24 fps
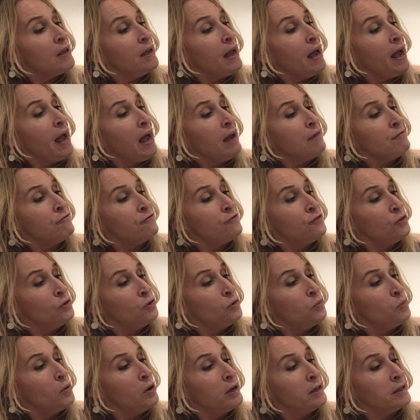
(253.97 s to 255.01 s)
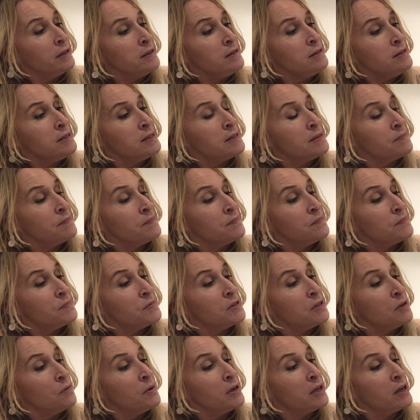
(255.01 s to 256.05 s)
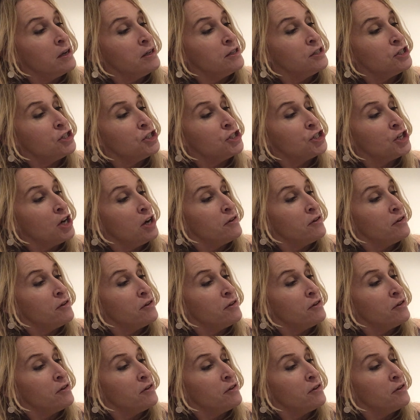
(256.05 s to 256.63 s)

and 4 ones, so we're going to show